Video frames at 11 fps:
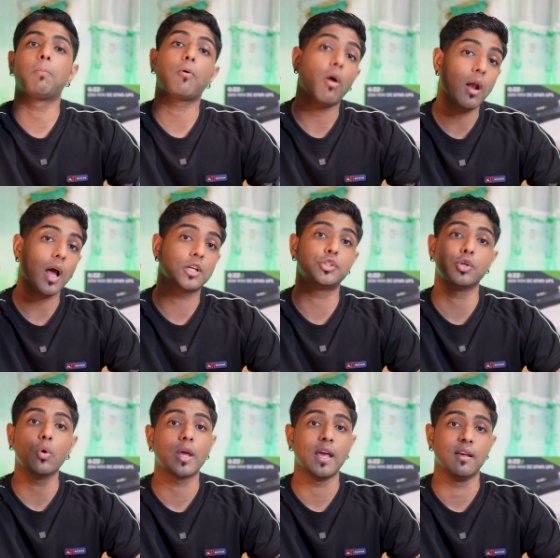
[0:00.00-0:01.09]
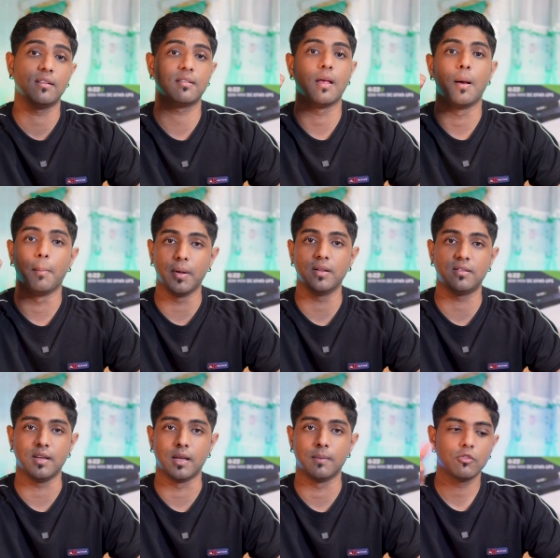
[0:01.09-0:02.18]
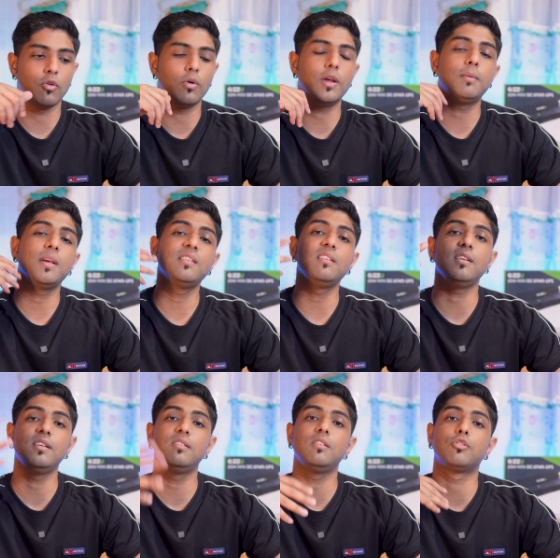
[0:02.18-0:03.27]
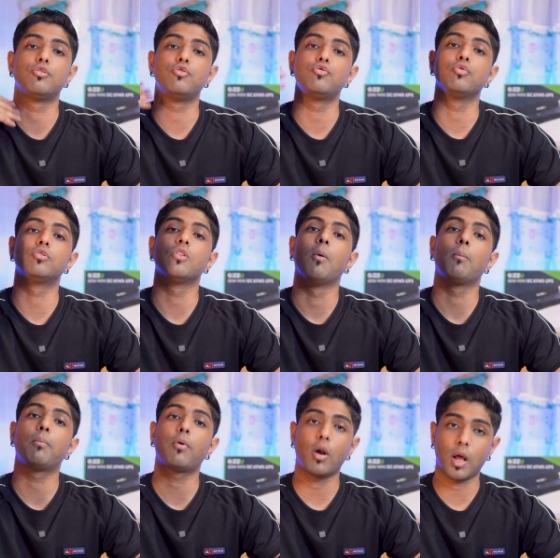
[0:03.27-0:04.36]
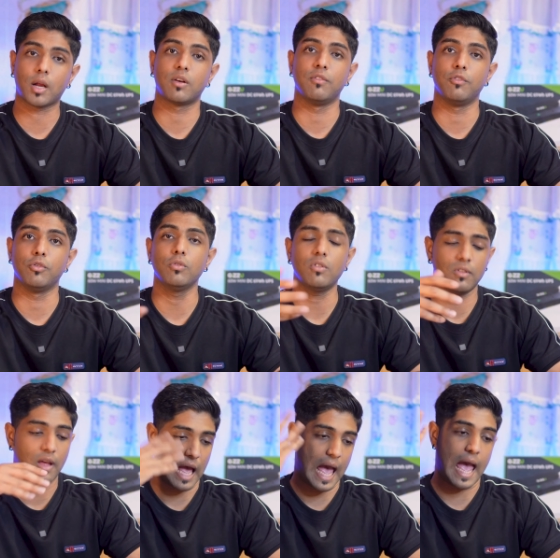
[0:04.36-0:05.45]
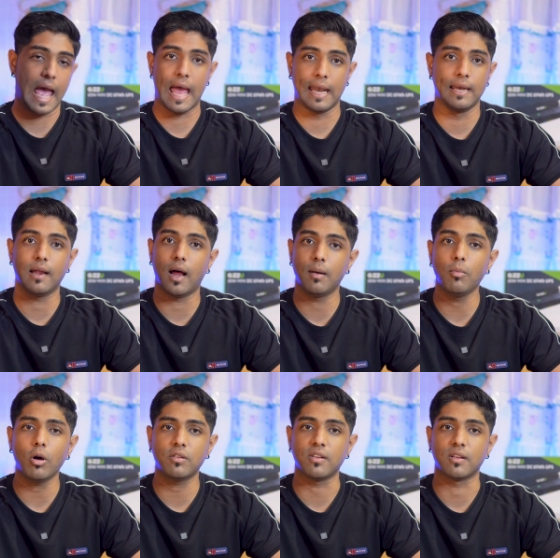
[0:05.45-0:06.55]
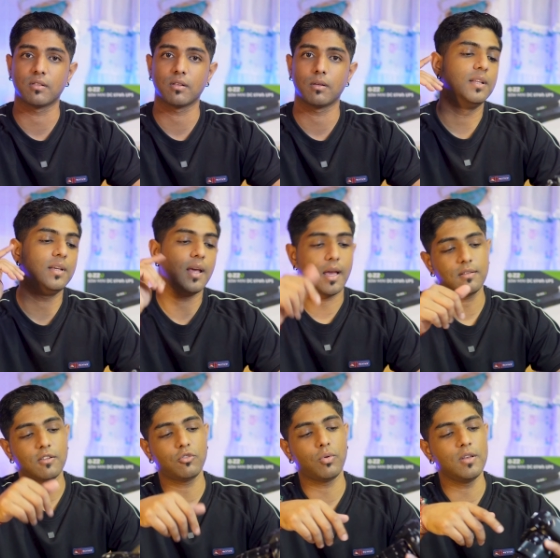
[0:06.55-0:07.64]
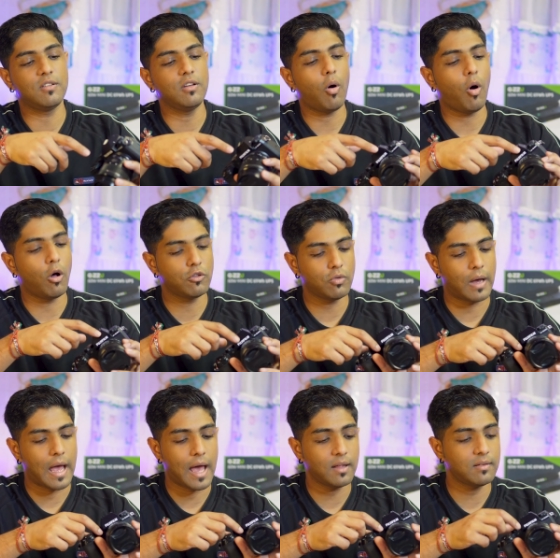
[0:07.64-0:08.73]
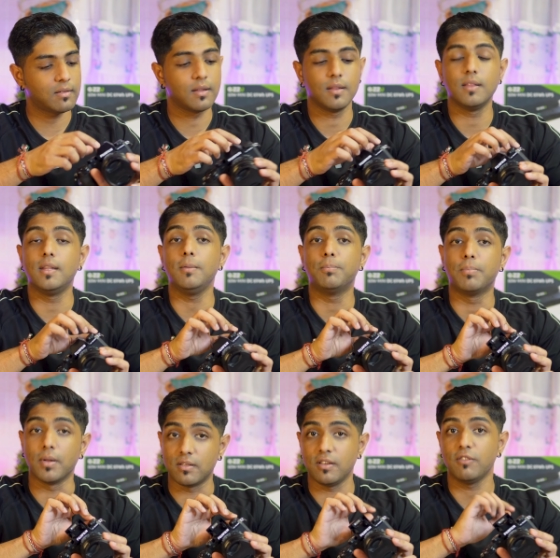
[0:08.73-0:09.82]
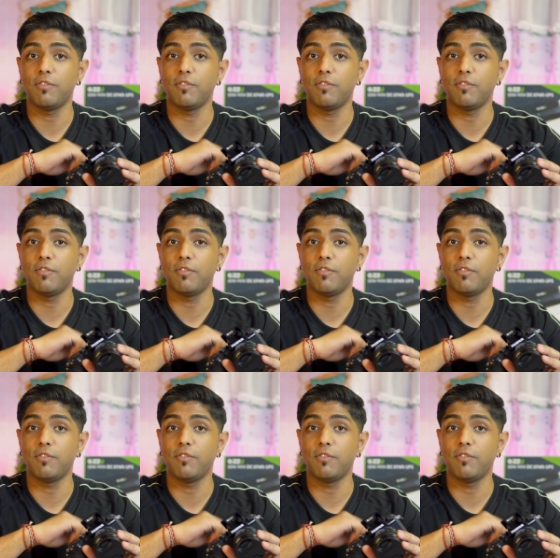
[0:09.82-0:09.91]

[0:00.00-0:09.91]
the product showcase built in. So it makes it easier to shoot product reviews and unboxings. The XS20 also has the built-in